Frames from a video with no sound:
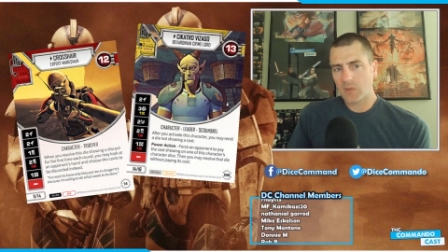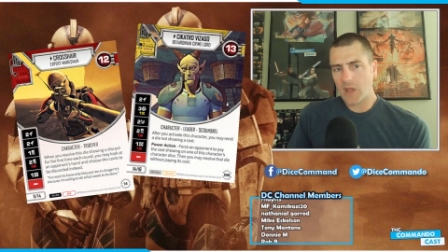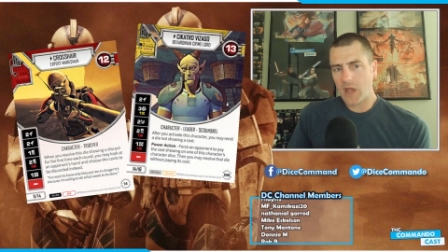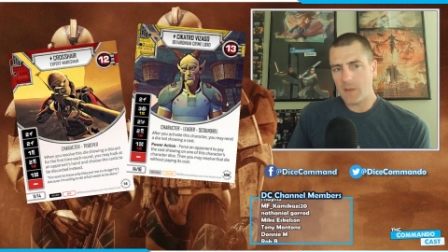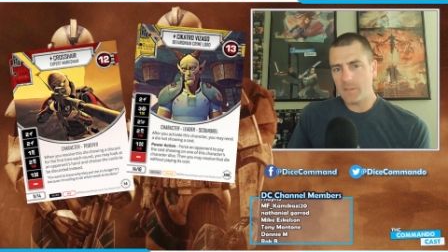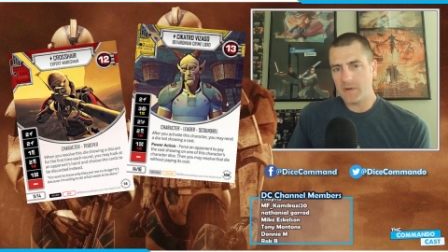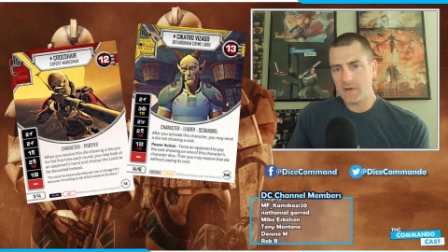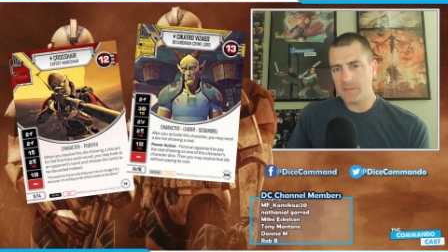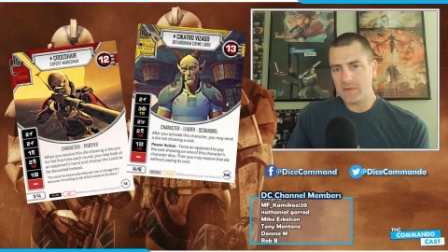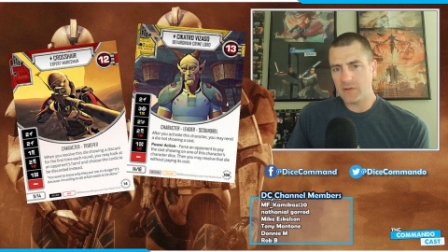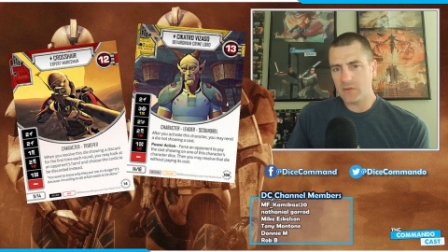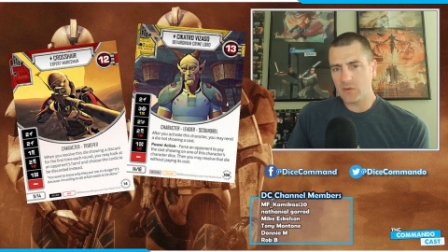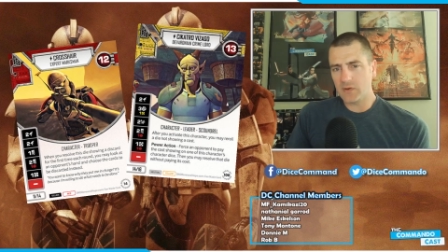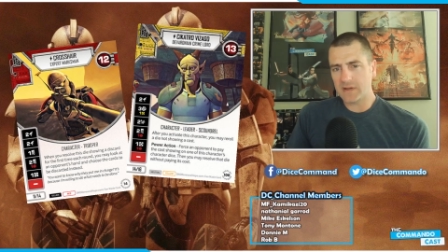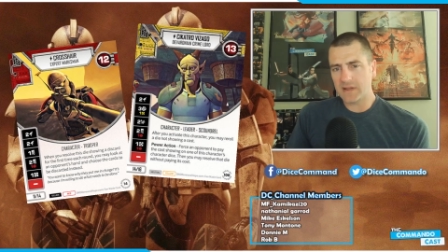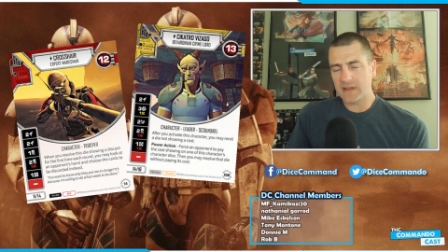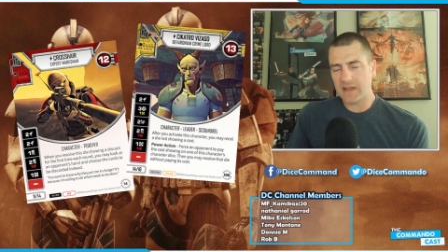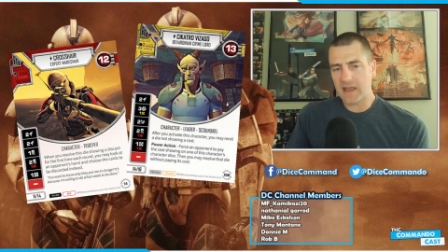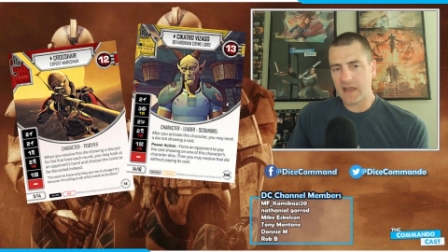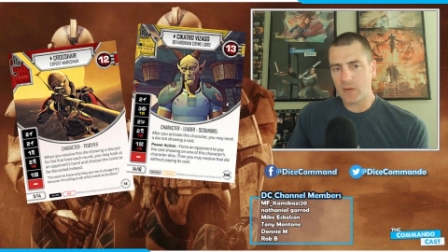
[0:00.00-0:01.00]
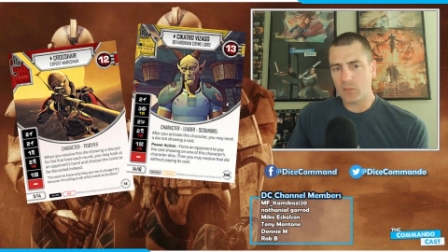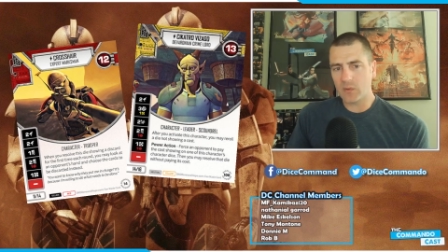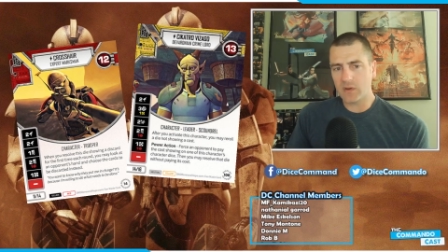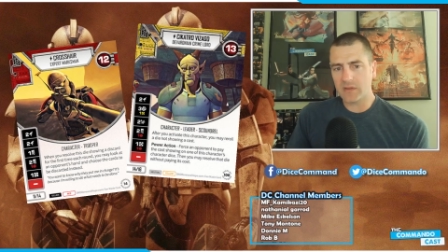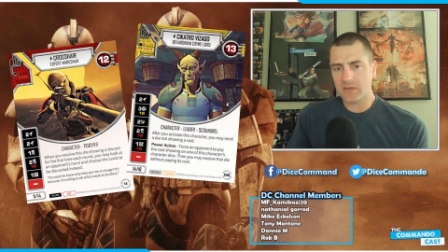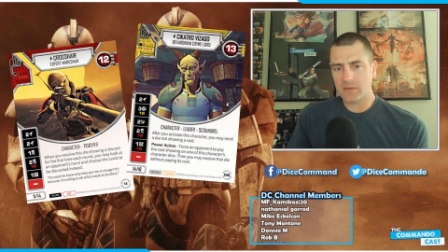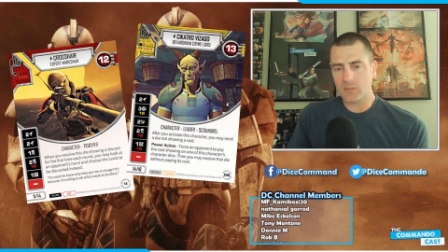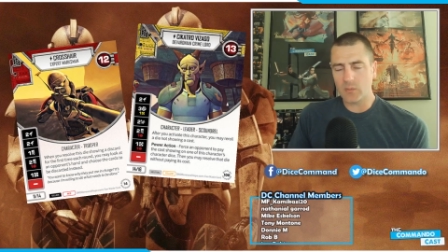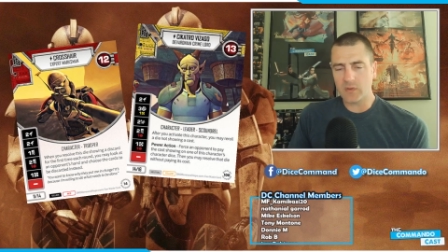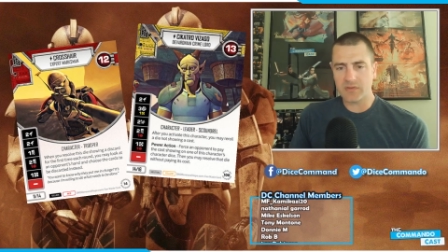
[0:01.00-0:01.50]
i'm going to be looking at
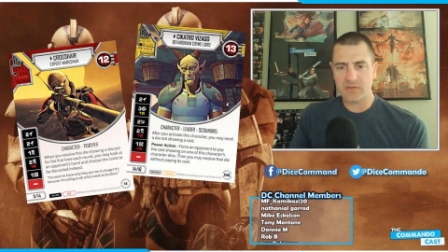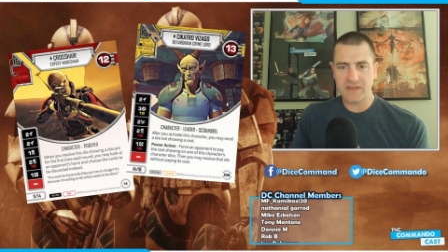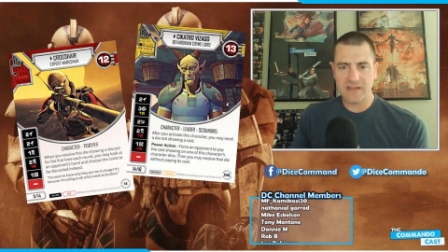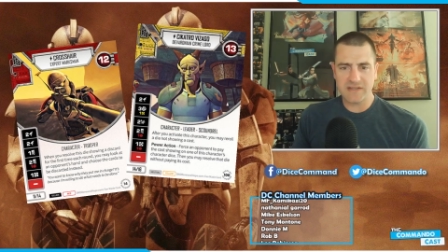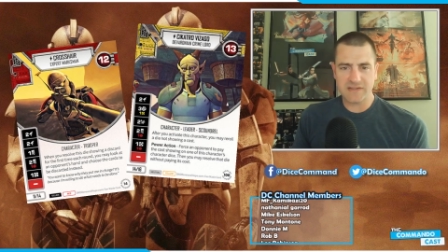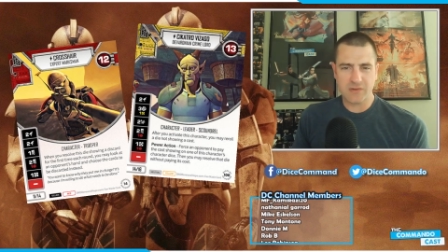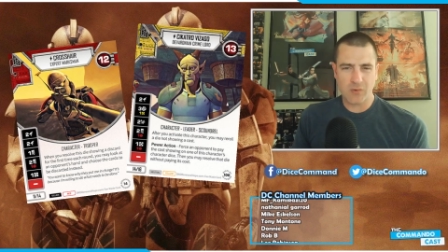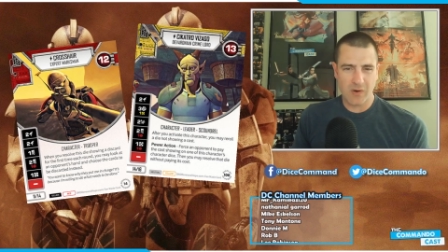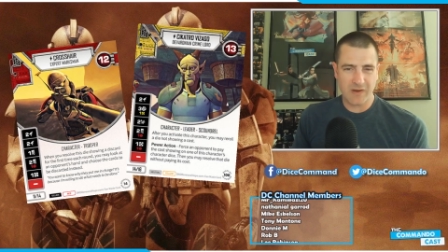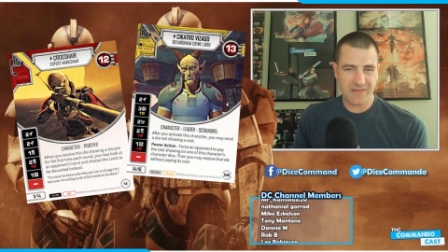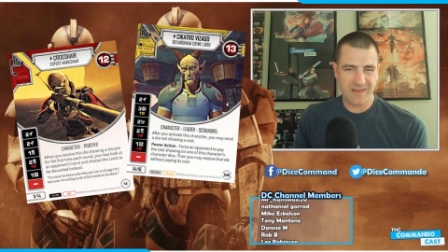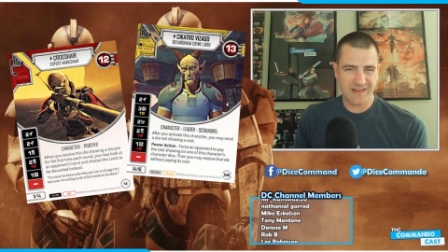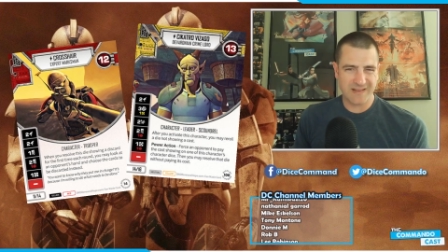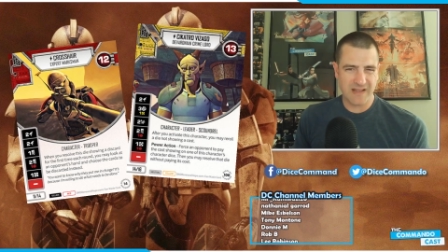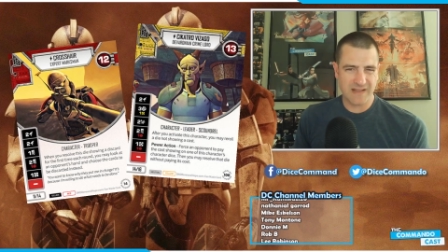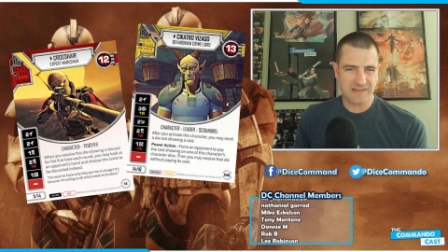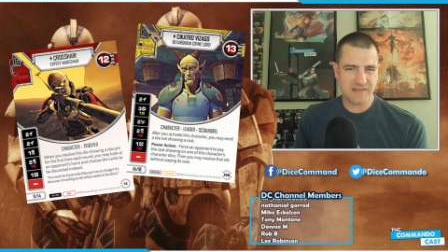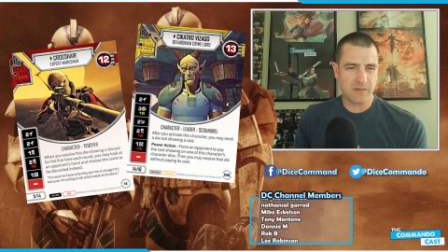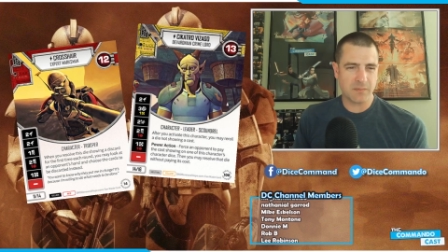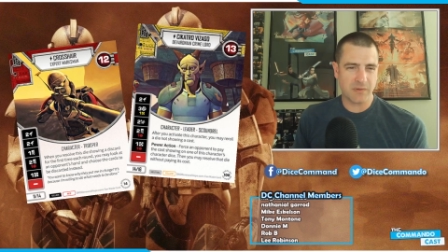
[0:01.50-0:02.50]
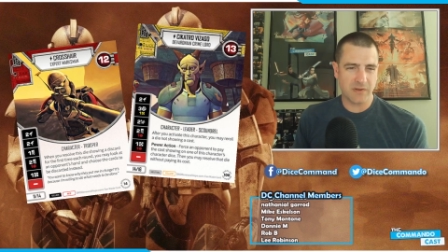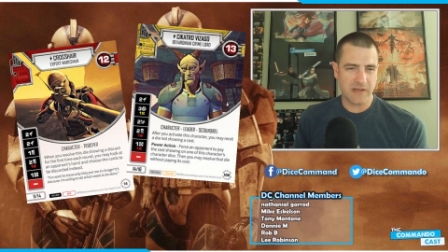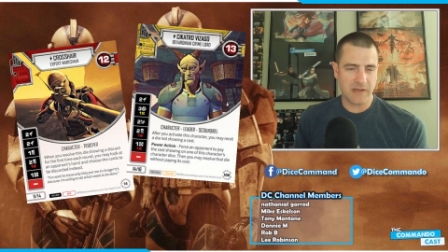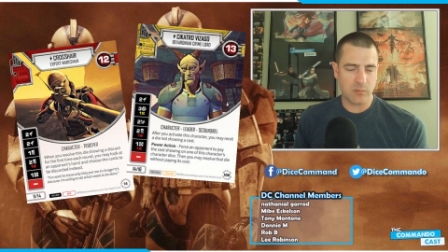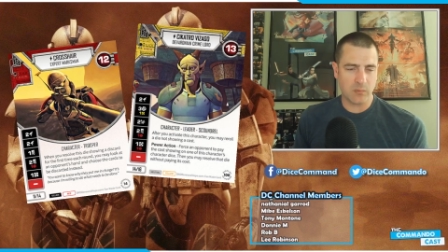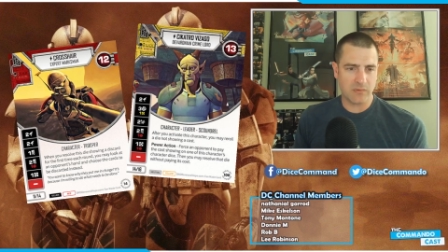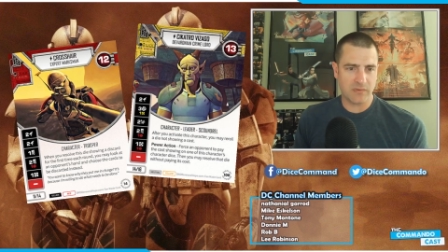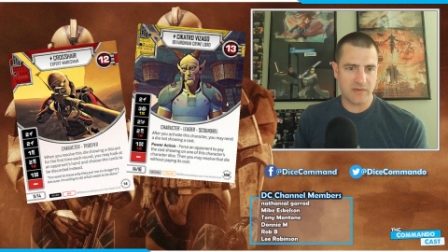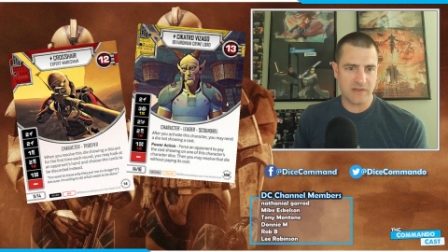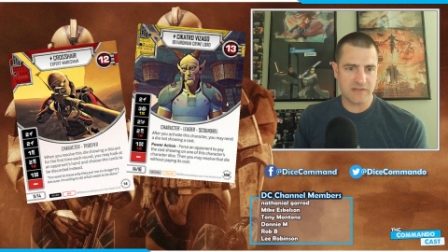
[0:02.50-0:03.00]
with with these two i think that's the play
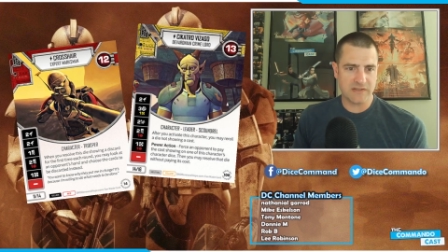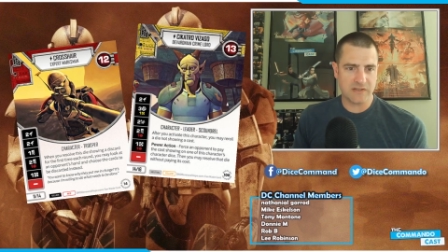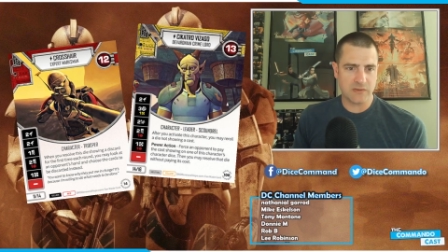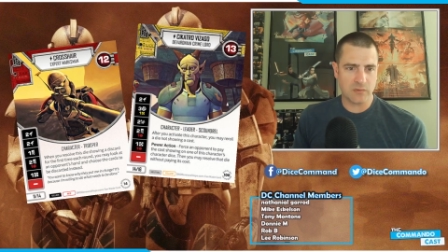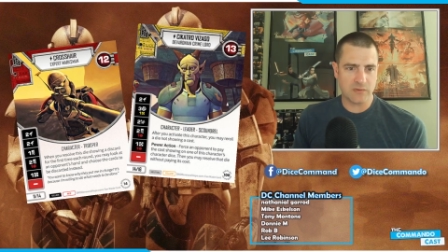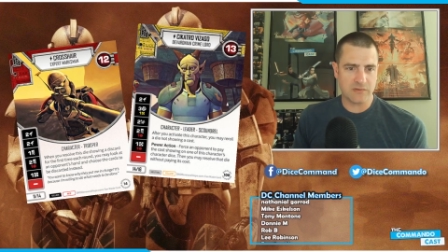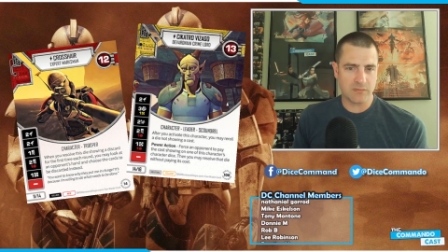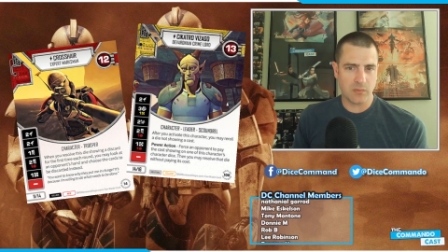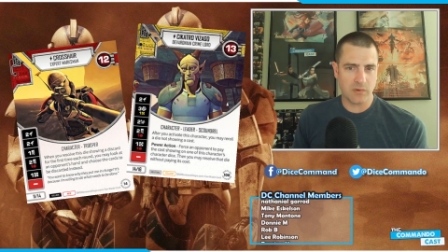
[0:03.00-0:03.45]
with these two is